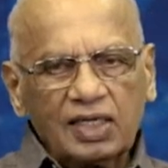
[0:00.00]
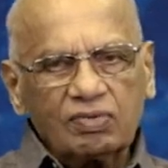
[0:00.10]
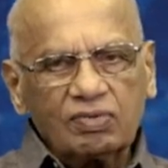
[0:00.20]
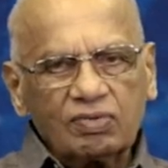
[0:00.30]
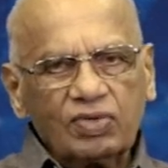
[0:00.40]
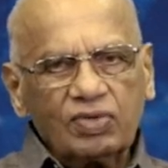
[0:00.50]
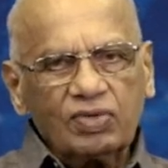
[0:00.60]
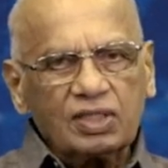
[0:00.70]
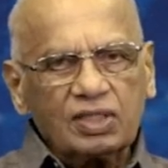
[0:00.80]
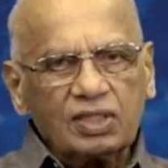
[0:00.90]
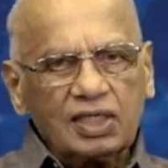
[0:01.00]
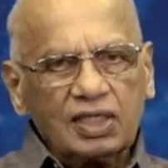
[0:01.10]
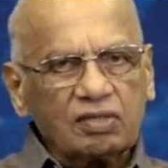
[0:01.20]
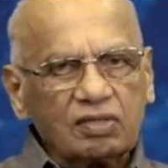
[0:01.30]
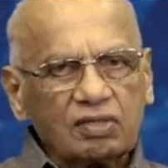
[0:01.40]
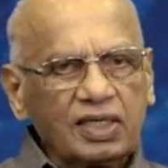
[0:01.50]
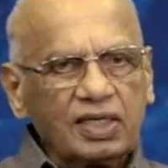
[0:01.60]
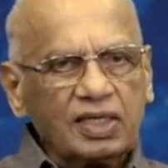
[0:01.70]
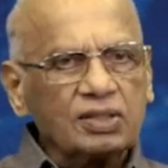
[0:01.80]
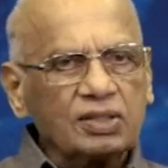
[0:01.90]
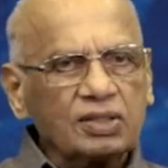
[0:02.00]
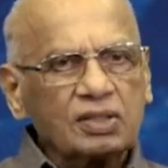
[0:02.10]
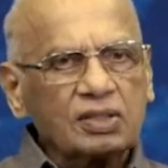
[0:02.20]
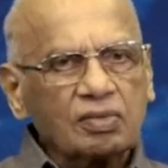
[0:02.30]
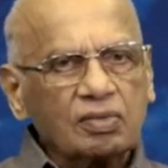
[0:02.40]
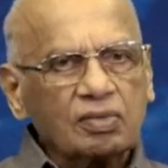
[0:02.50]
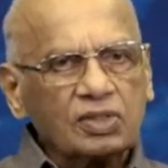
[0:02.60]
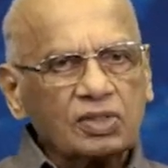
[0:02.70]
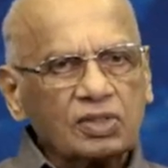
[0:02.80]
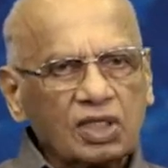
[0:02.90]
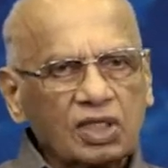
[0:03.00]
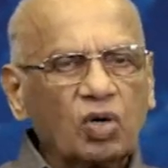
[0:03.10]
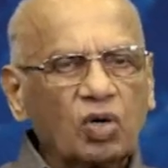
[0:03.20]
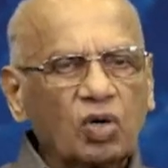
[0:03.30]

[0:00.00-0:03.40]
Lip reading: Then the very critical, the third